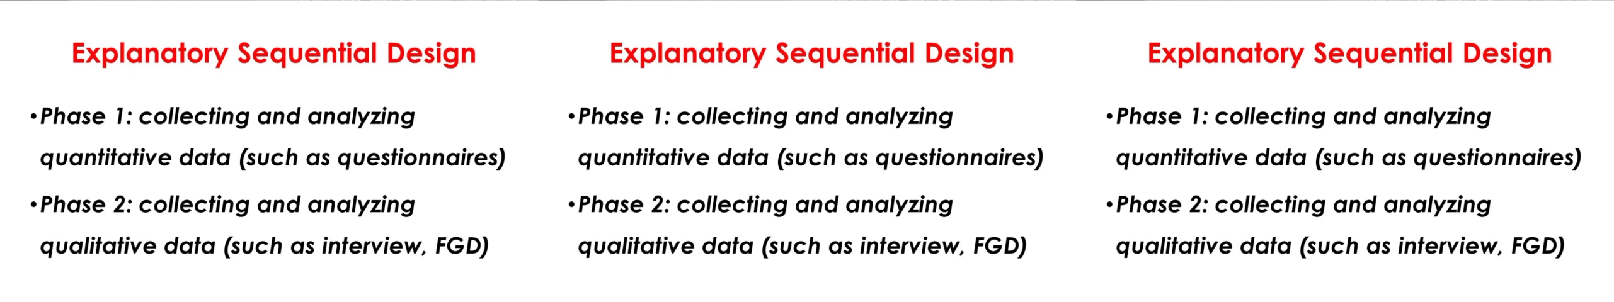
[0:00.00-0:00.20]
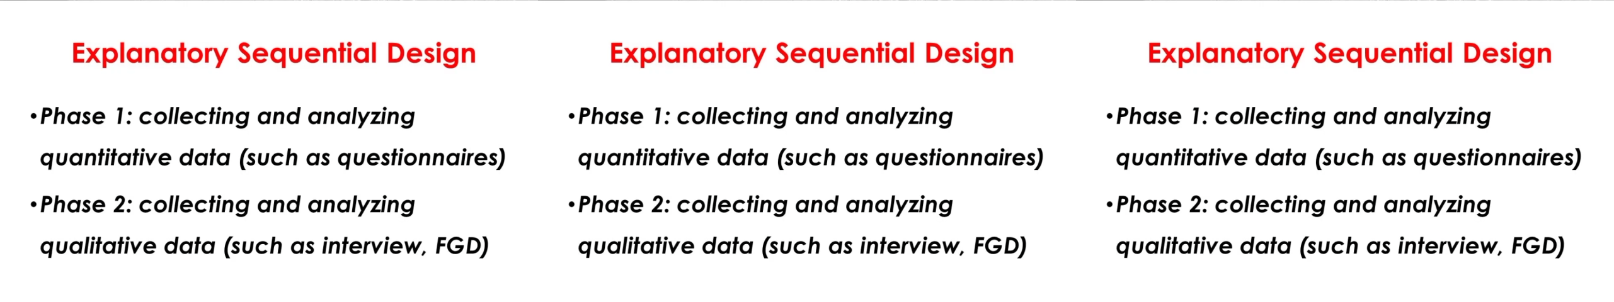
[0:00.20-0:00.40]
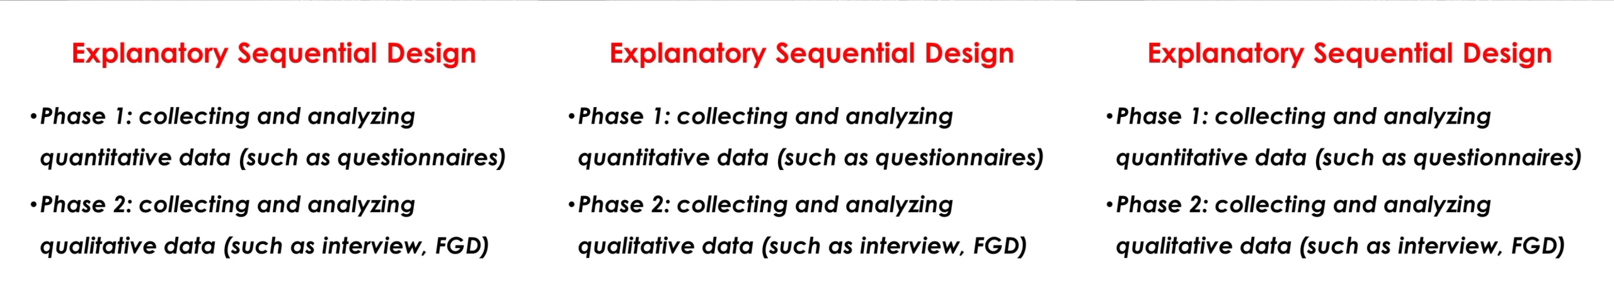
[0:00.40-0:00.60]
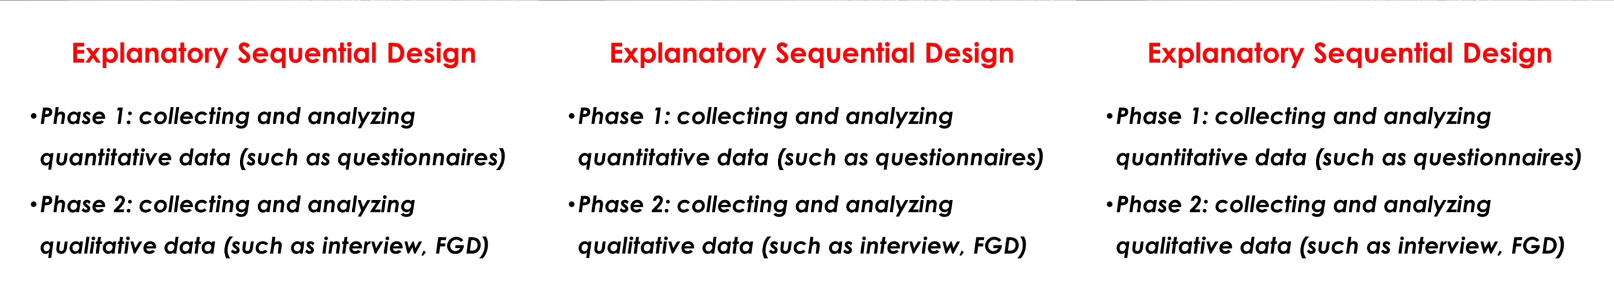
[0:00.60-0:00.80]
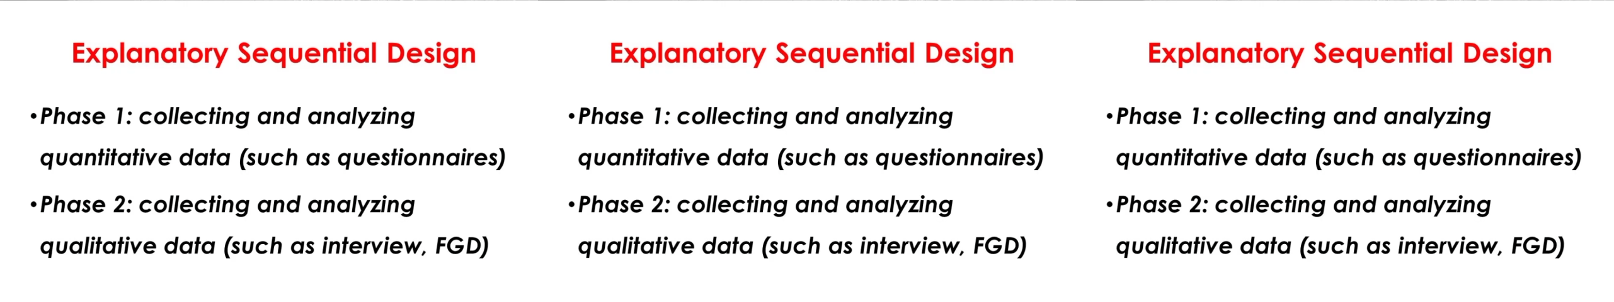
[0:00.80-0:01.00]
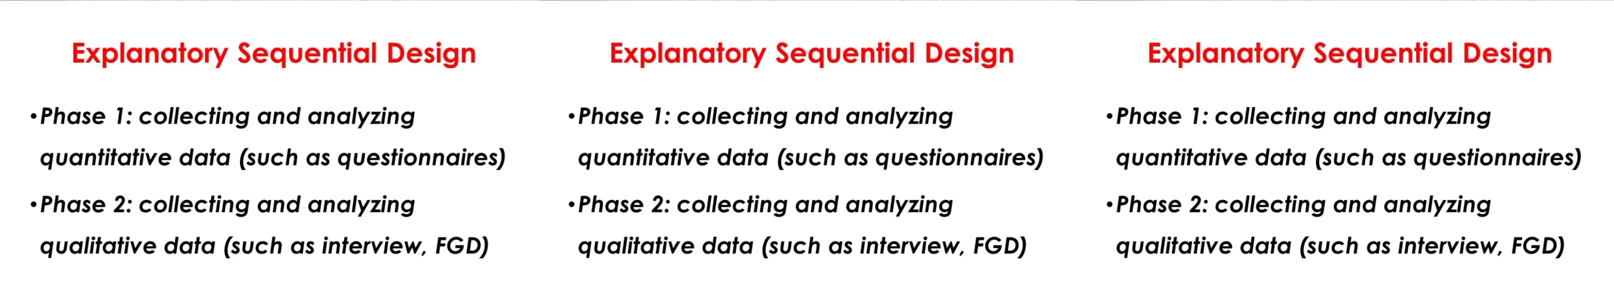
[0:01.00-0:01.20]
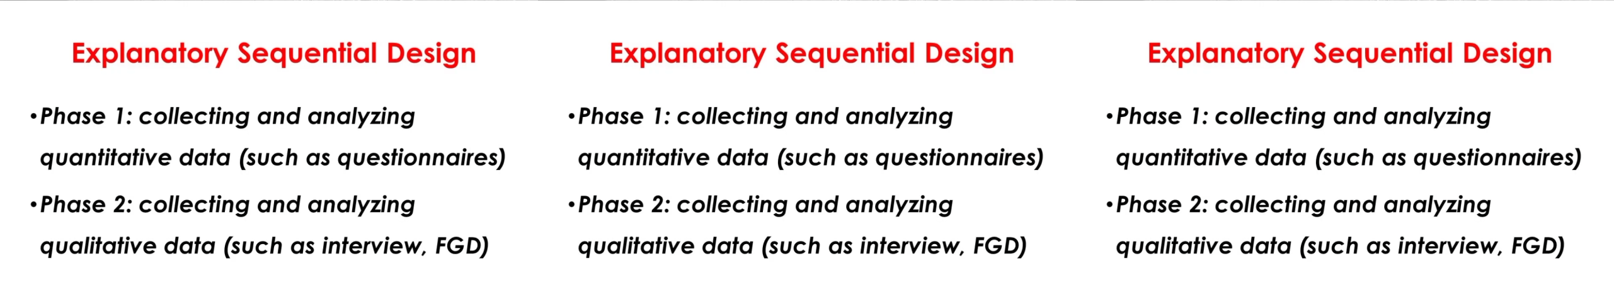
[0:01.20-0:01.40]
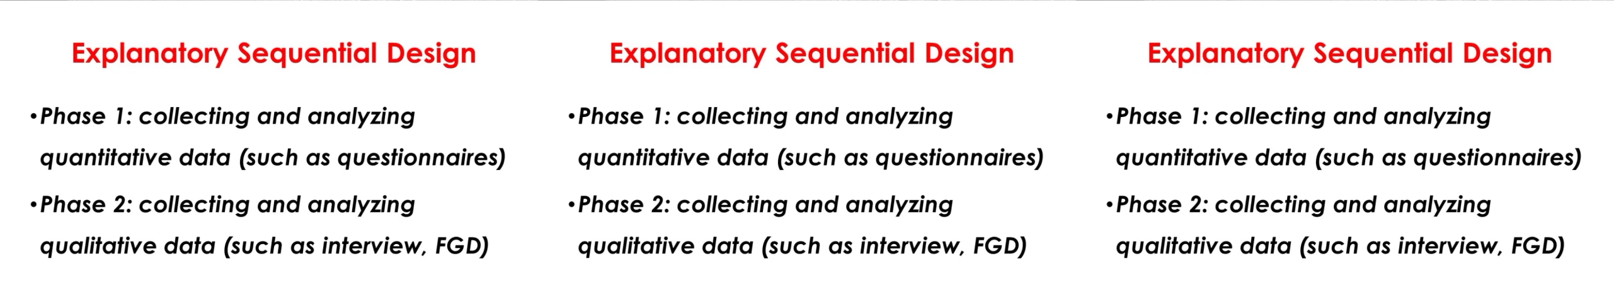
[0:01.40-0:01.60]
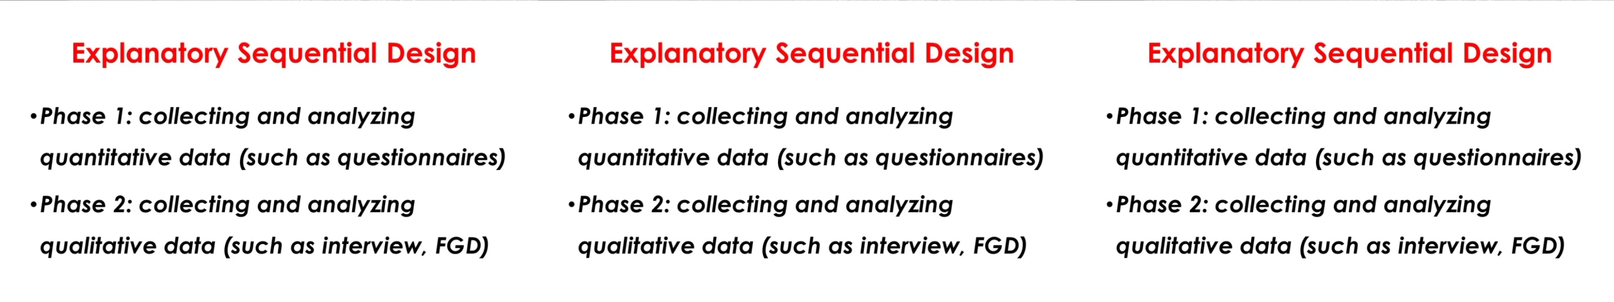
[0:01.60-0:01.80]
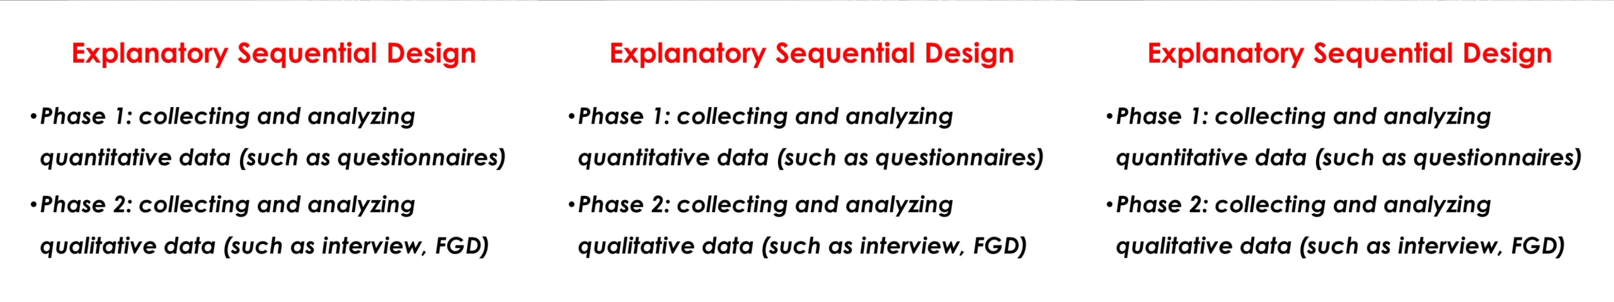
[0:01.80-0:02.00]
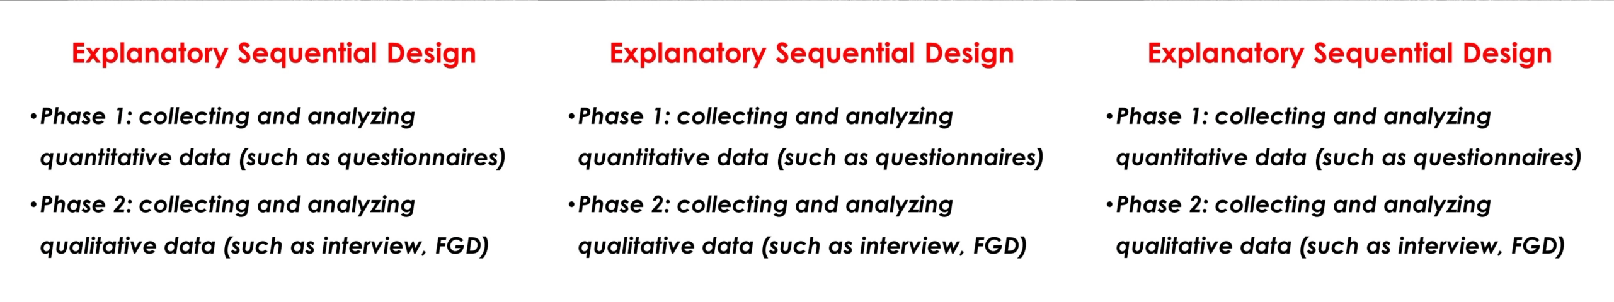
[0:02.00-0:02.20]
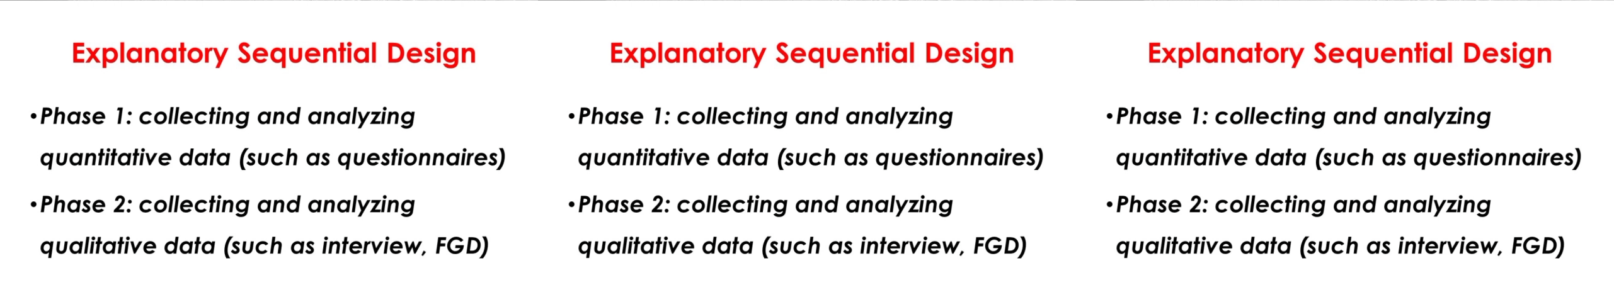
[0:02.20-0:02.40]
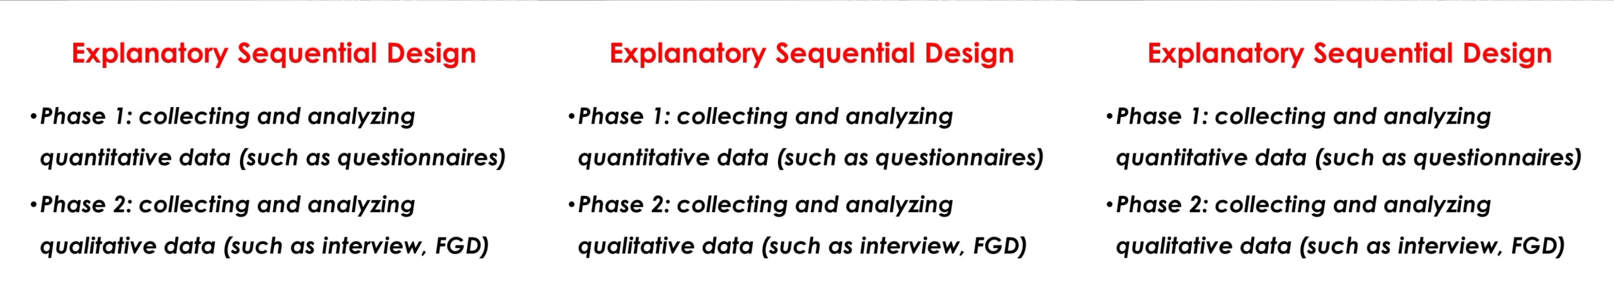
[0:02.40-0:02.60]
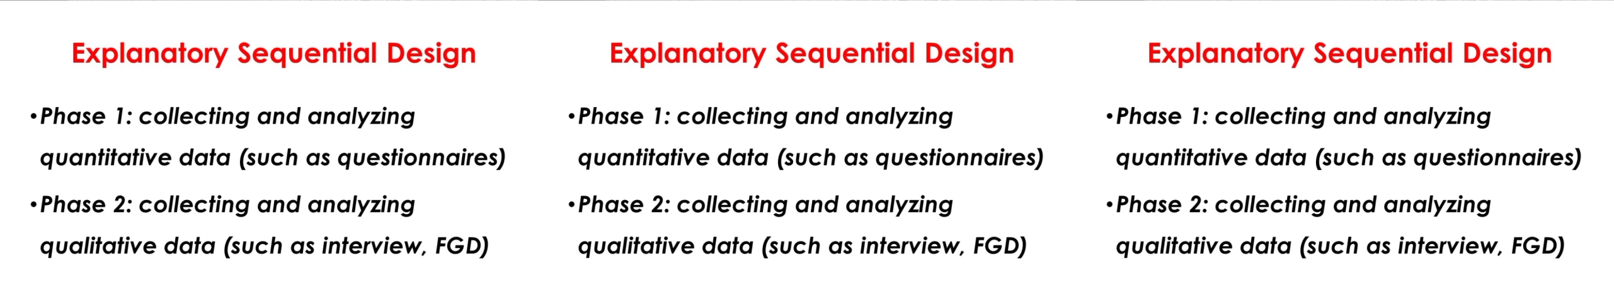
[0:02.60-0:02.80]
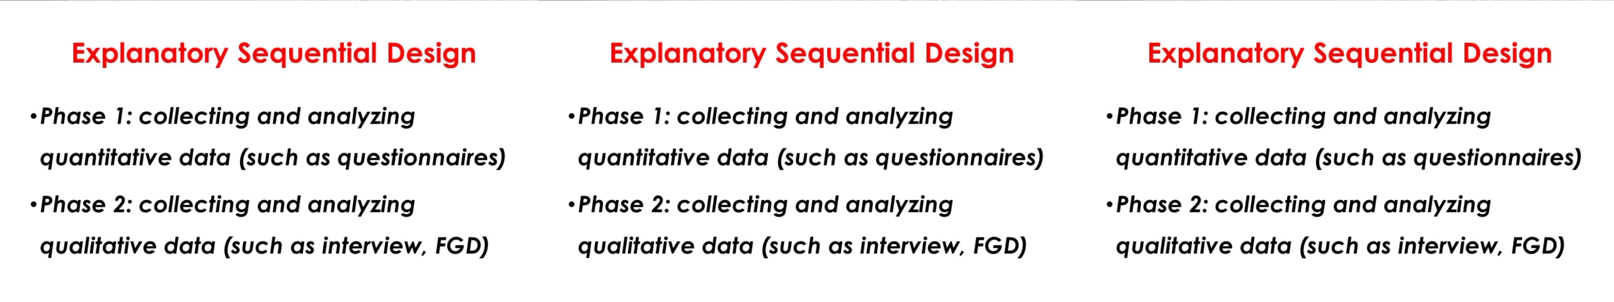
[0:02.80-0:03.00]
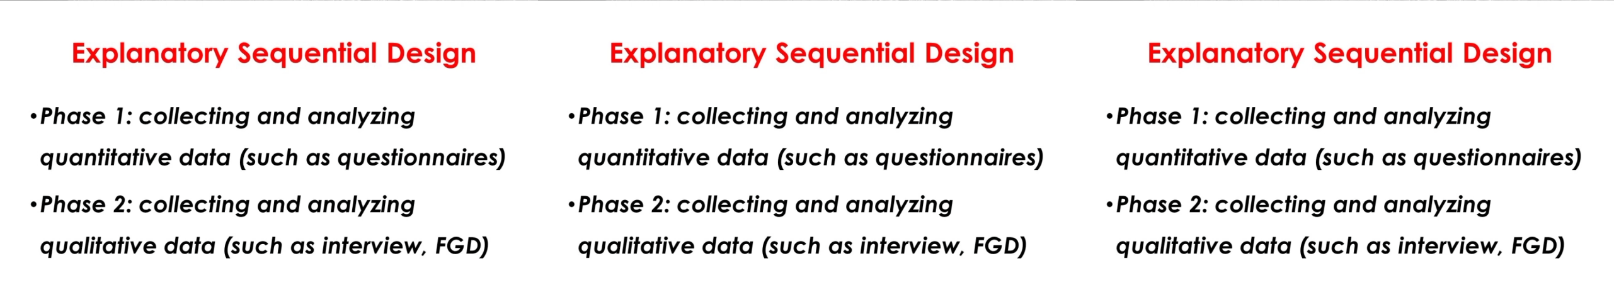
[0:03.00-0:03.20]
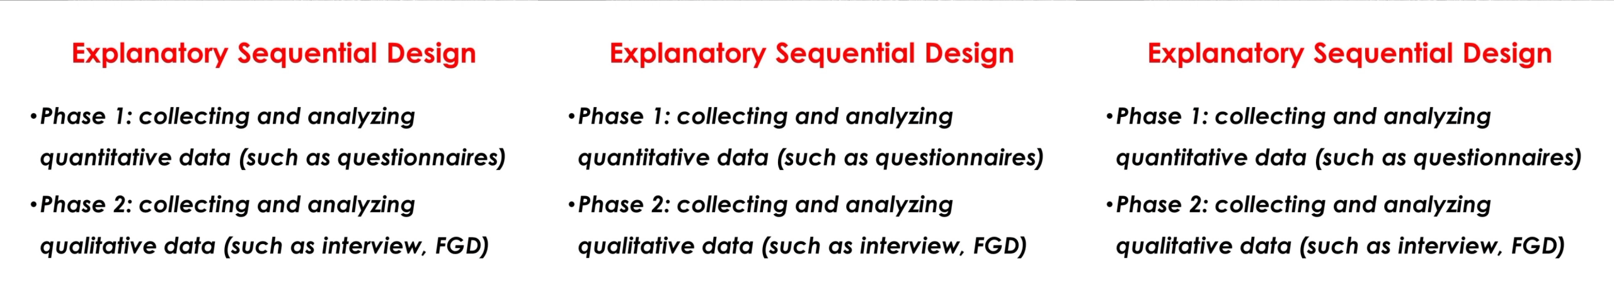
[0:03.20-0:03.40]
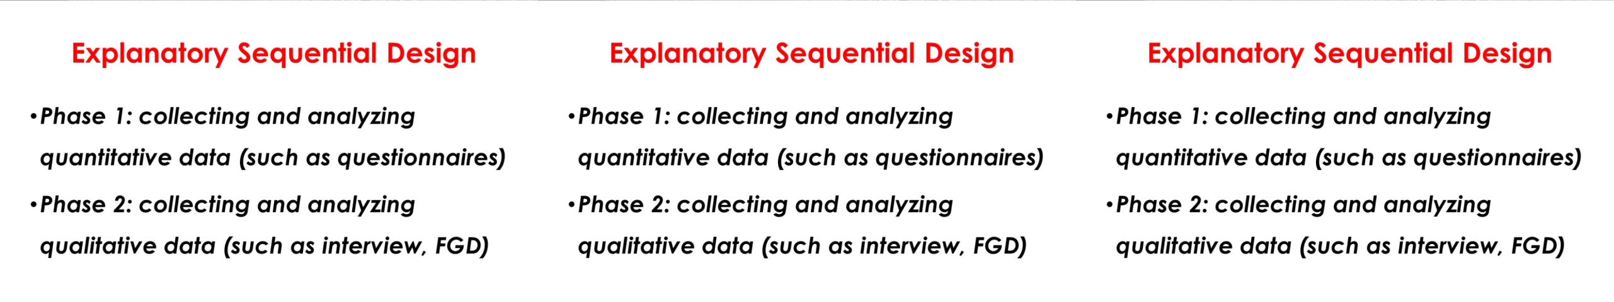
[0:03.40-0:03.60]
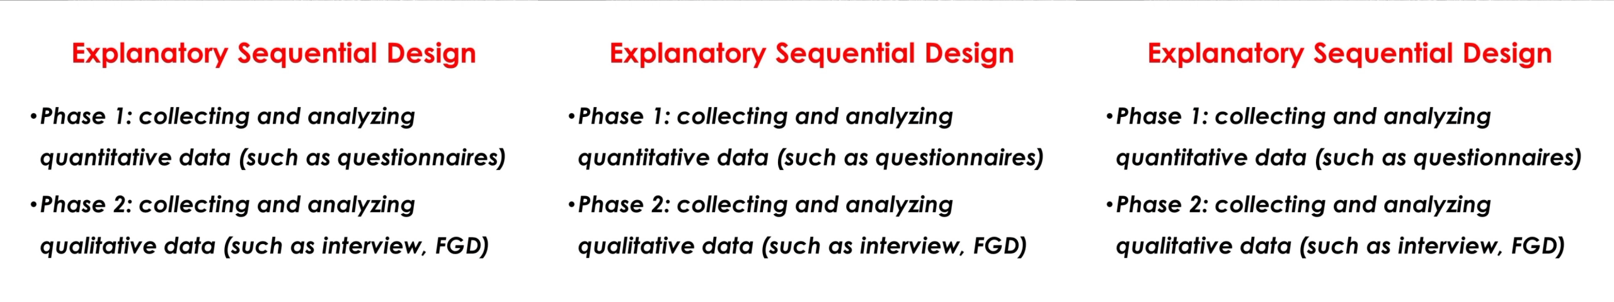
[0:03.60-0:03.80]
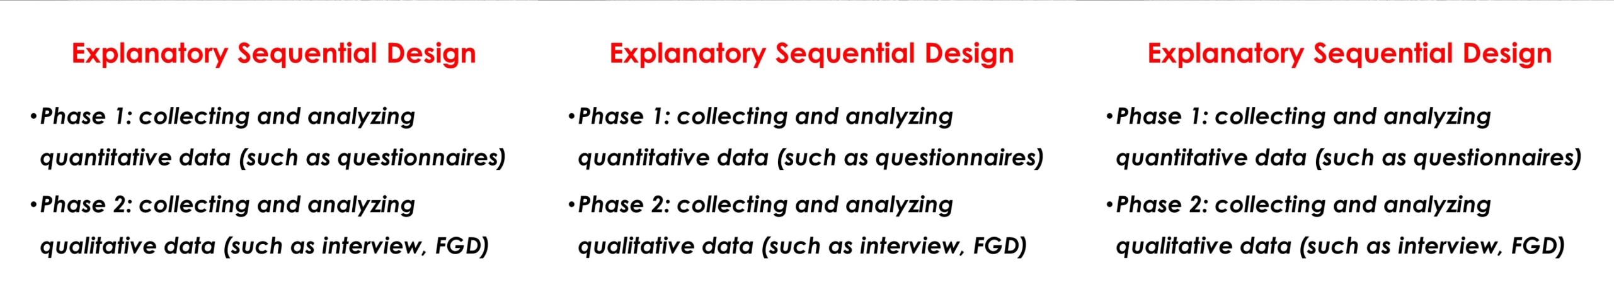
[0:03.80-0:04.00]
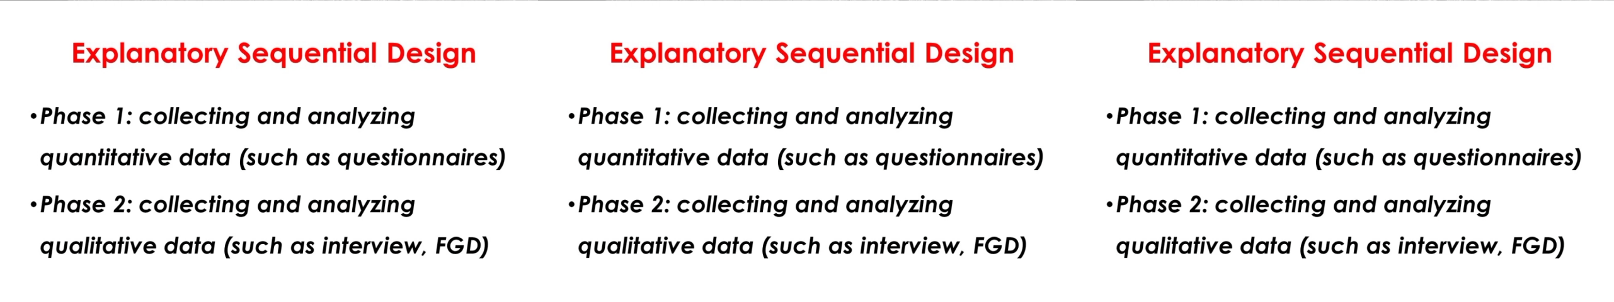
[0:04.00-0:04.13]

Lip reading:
[unreadable: no face in view]